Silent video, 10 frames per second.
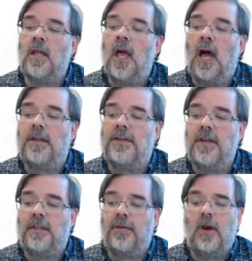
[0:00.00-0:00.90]

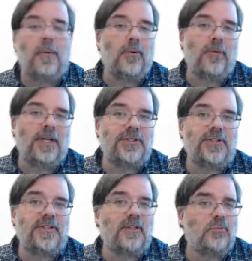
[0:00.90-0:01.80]
Another
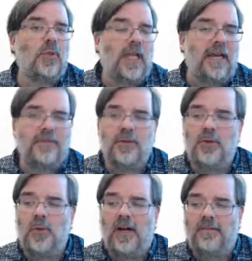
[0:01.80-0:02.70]
operation that we'll have to
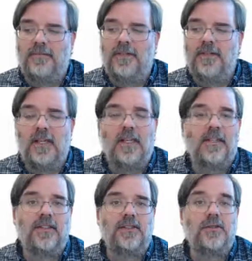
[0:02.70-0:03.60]
do often
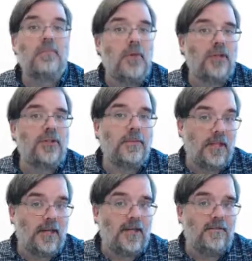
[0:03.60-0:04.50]
is
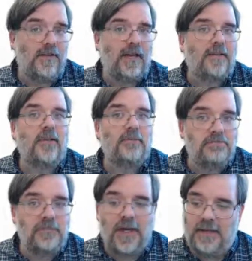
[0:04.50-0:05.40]
multiplying a vector
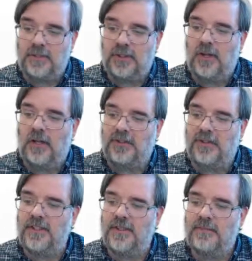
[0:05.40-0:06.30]
times a
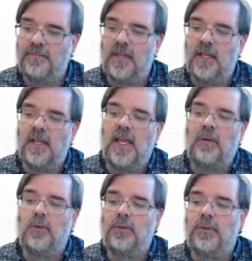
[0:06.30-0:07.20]
constant. And
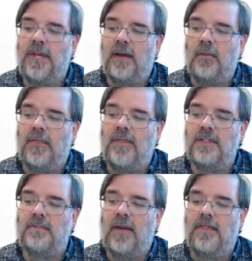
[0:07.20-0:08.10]
we'll do that with
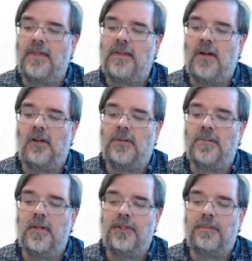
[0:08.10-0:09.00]
this method called
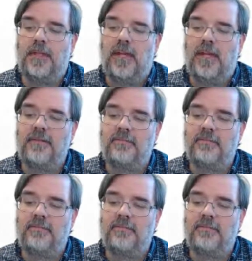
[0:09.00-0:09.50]
multiply,